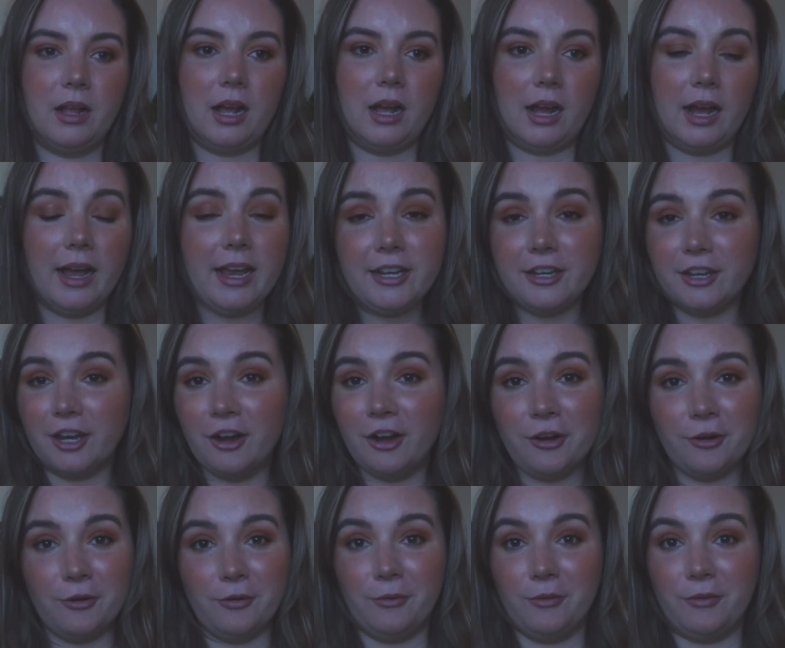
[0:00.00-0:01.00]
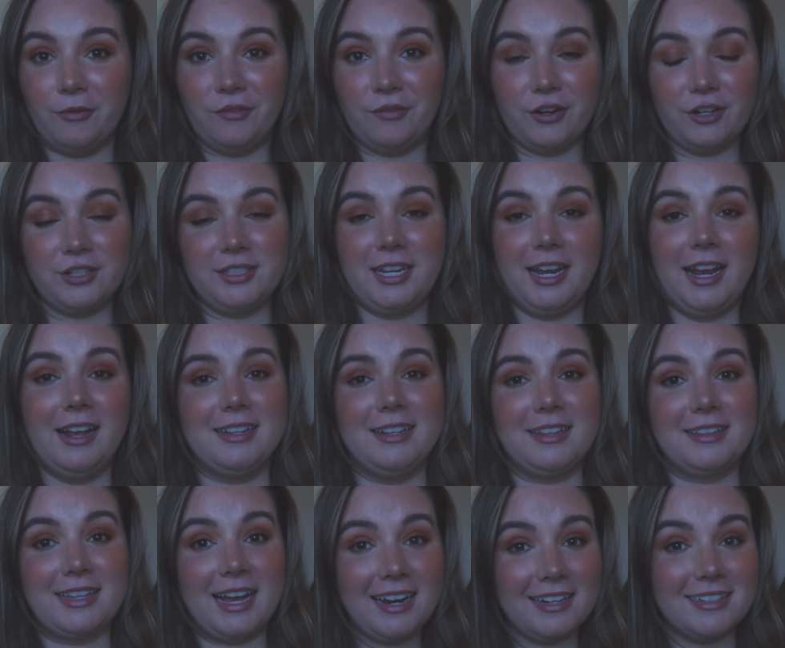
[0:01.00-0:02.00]
I know firsthand
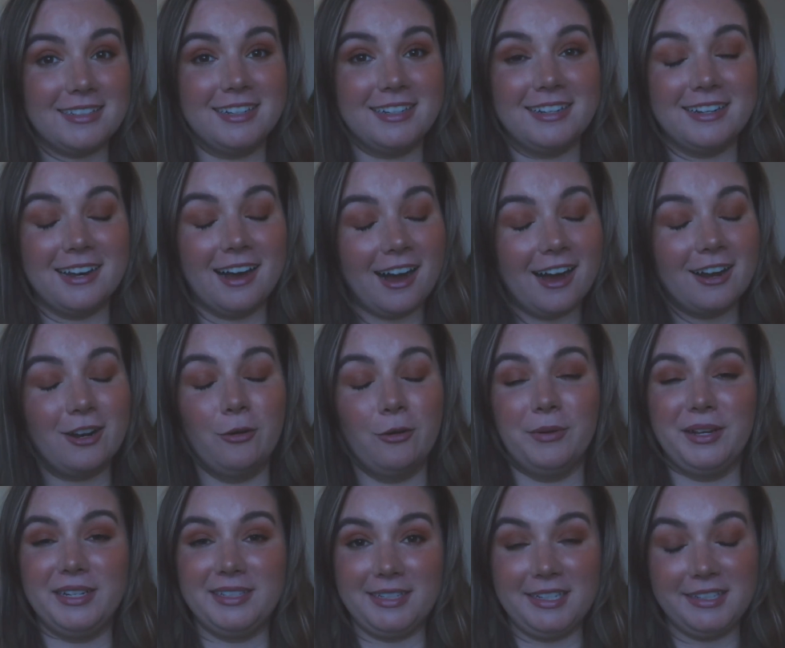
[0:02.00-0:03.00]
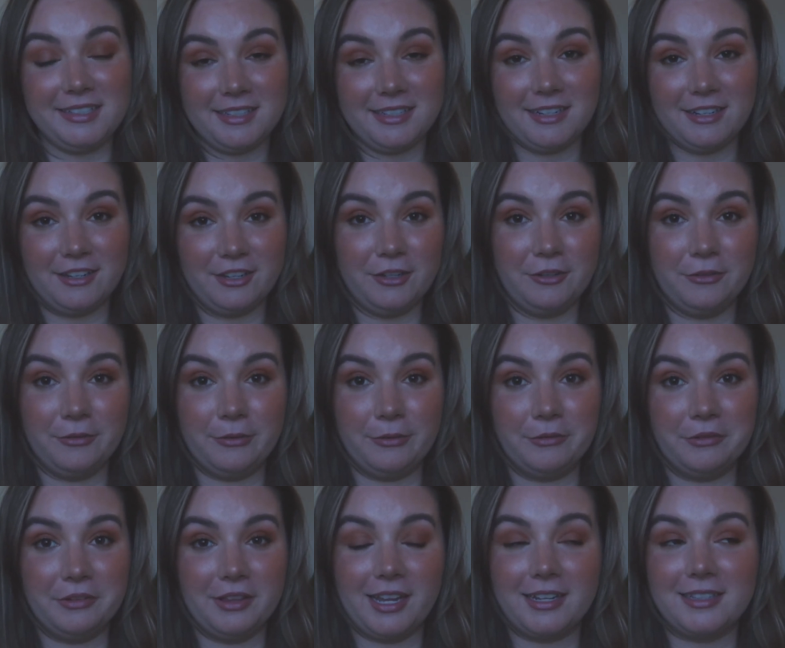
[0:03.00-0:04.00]
that that is not always easy to
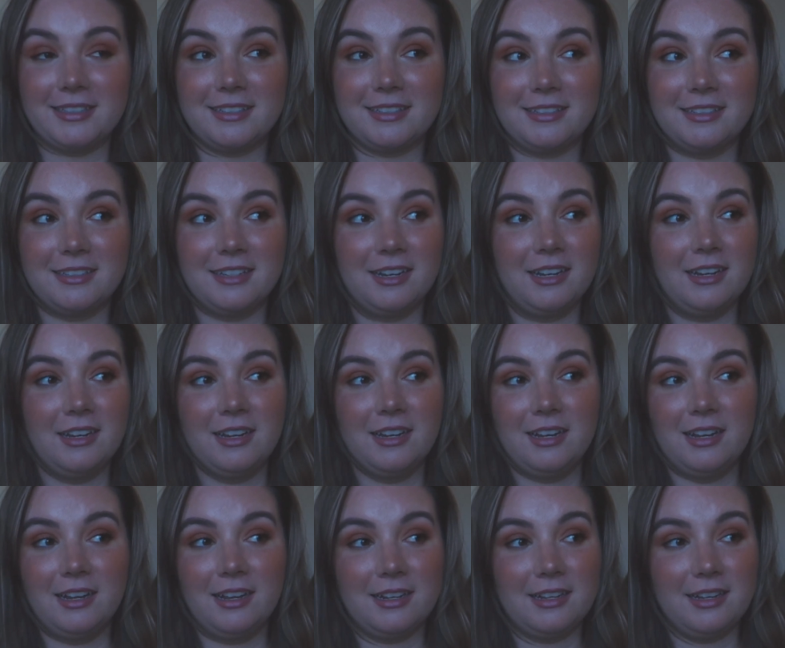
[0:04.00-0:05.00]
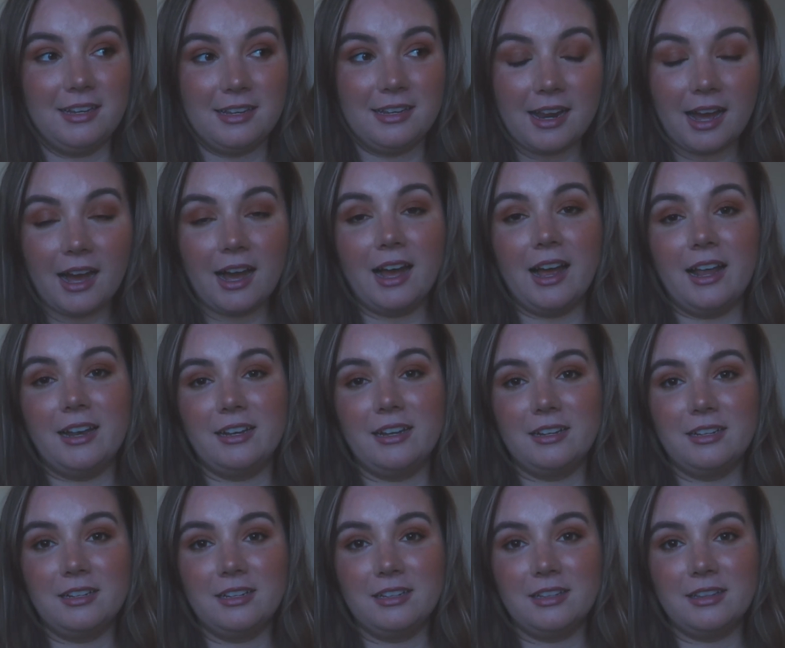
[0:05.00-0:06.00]
do. That's not
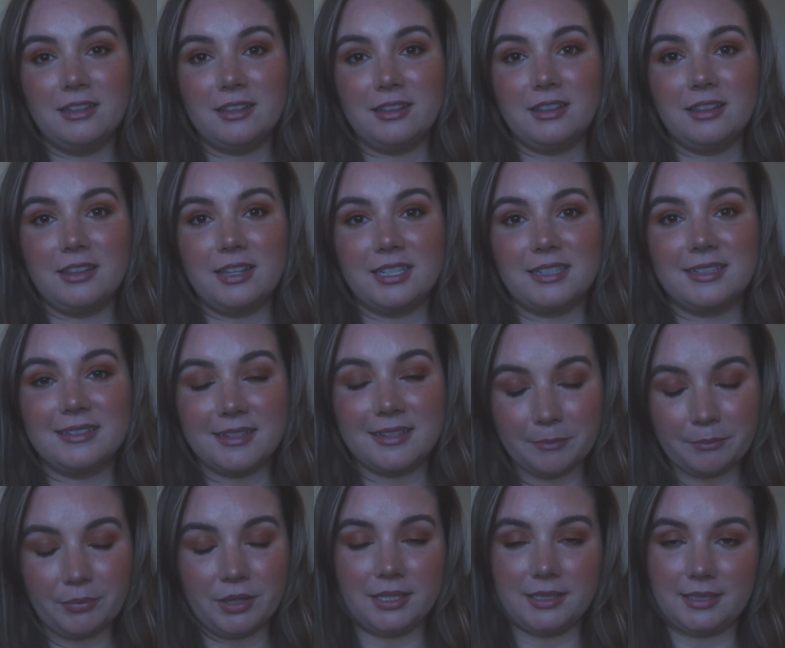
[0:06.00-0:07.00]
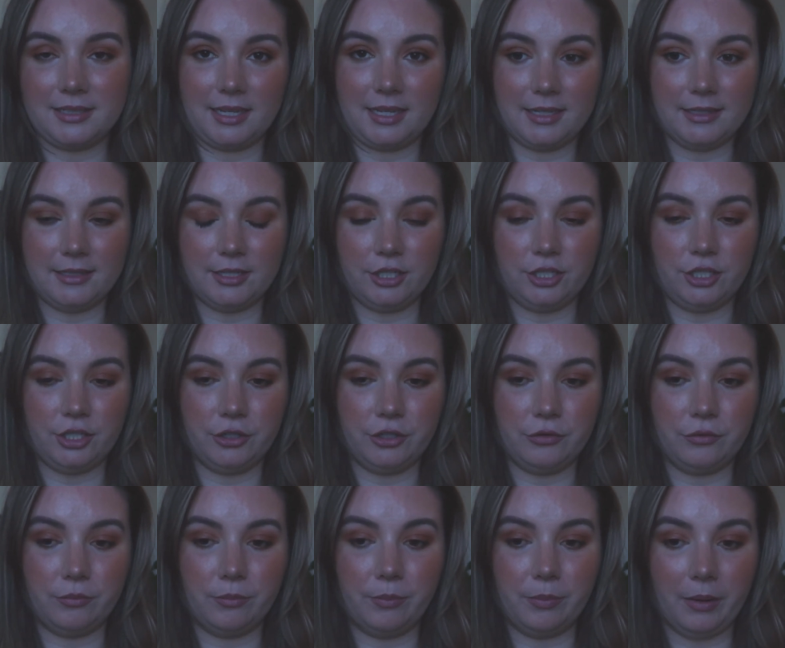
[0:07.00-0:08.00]
the simplest thing to
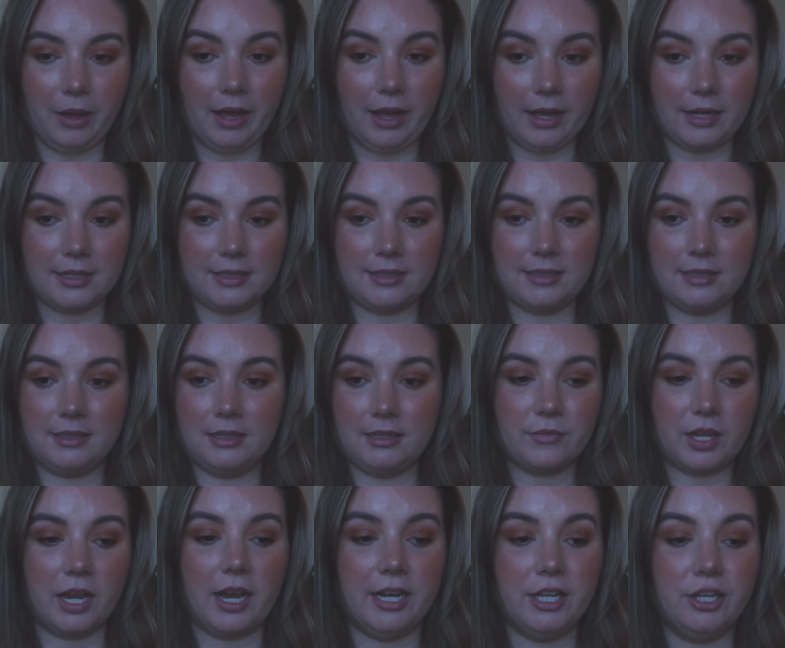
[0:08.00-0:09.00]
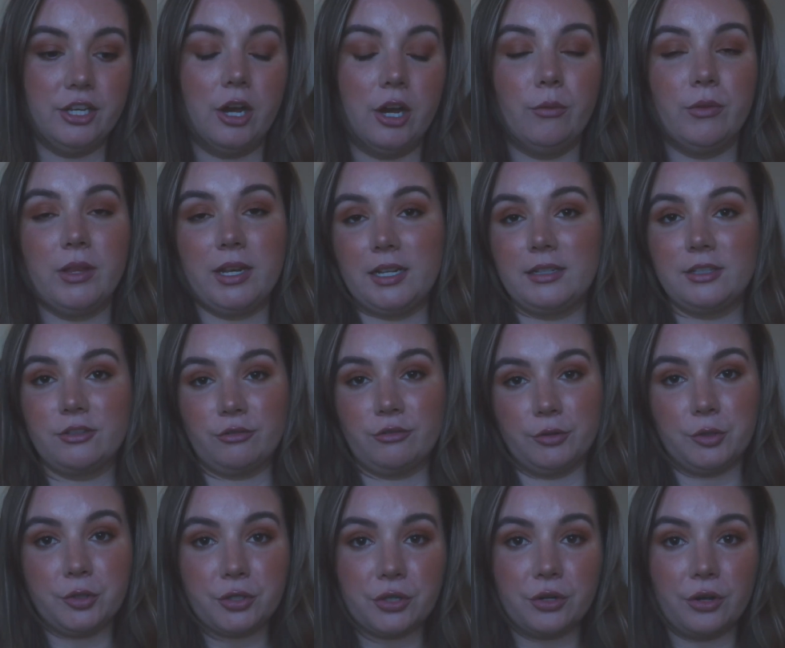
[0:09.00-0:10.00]
do, but I know that it's
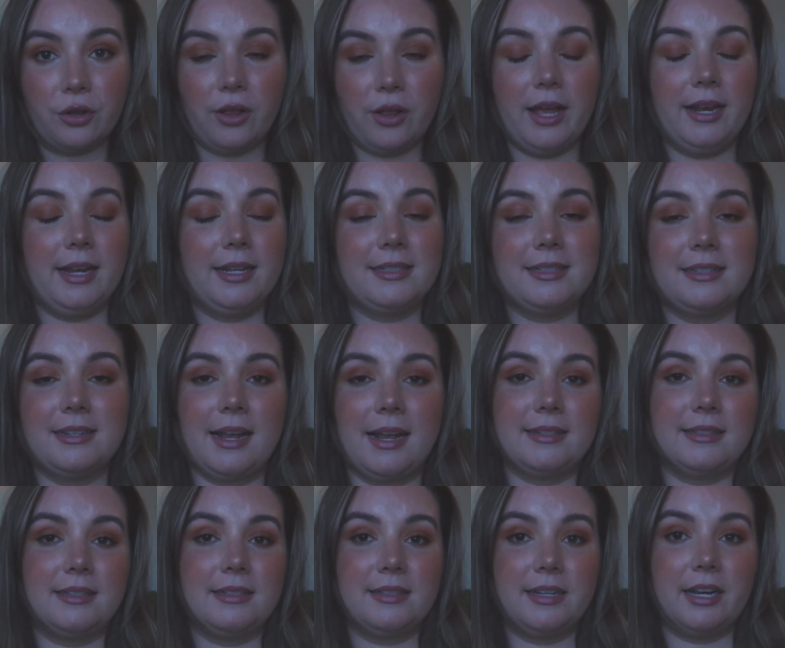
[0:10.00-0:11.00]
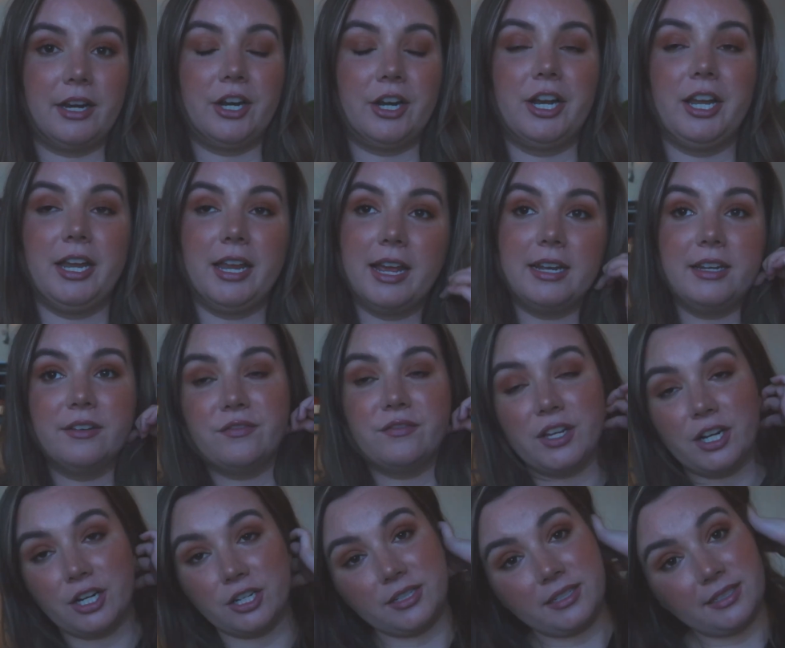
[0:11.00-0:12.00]
crucial and it's necessary. And if
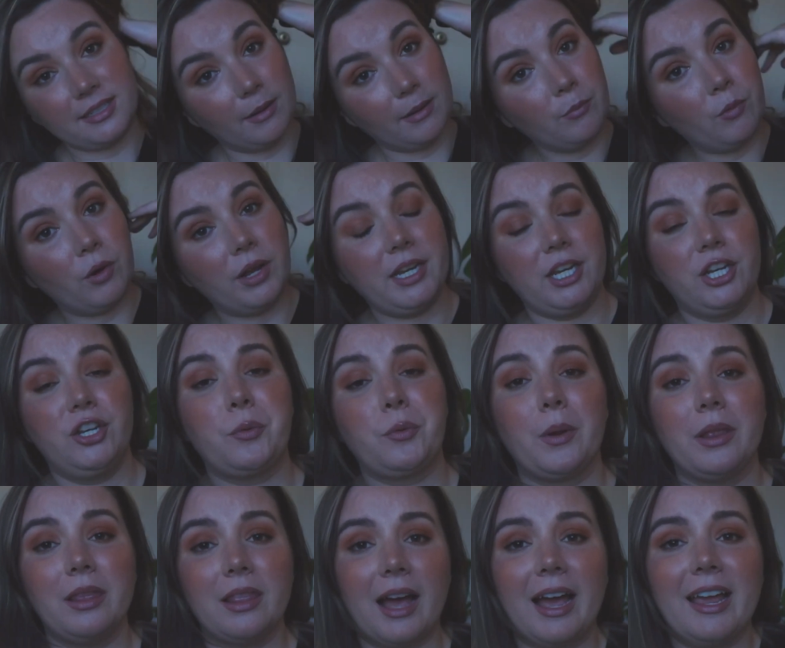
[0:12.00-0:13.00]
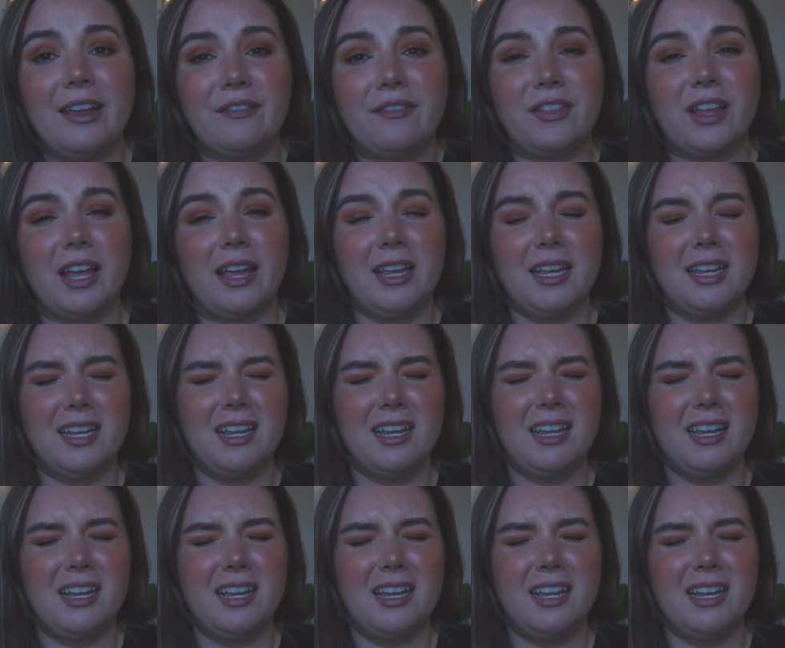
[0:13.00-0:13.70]
there is someone in your life that